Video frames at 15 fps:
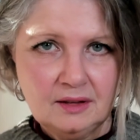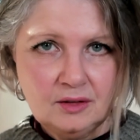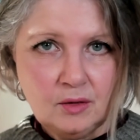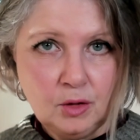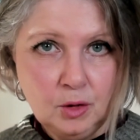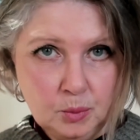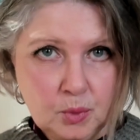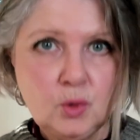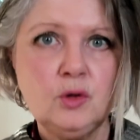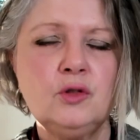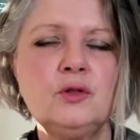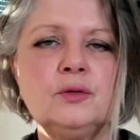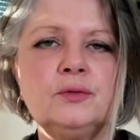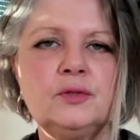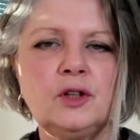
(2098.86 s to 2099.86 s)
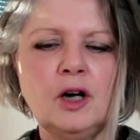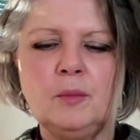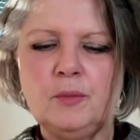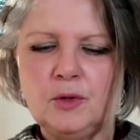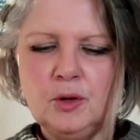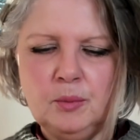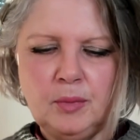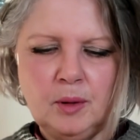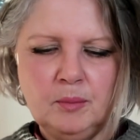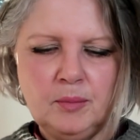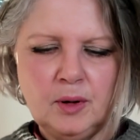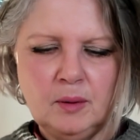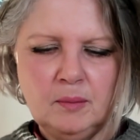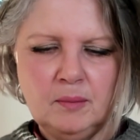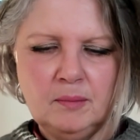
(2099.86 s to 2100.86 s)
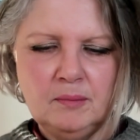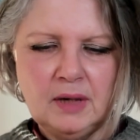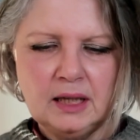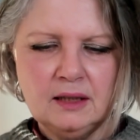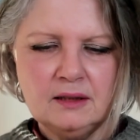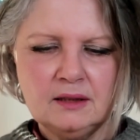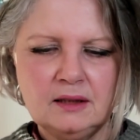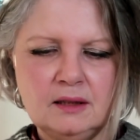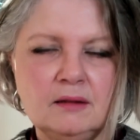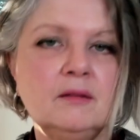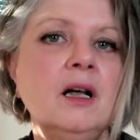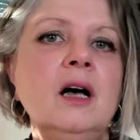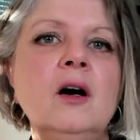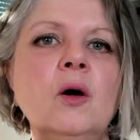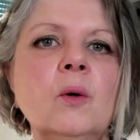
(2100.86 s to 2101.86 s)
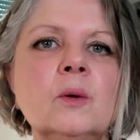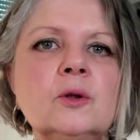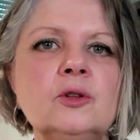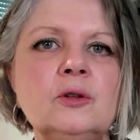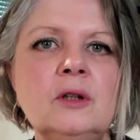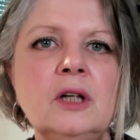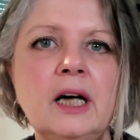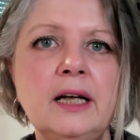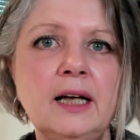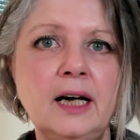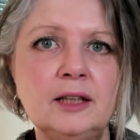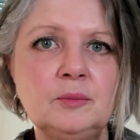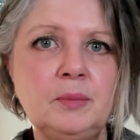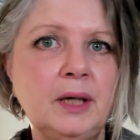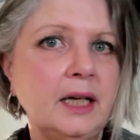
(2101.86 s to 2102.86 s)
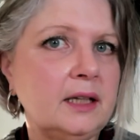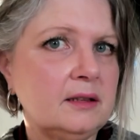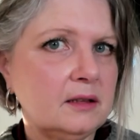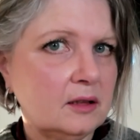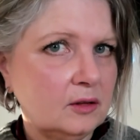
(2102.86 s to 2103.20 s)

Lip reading: the books from the Pom Pom magazine order I had placed.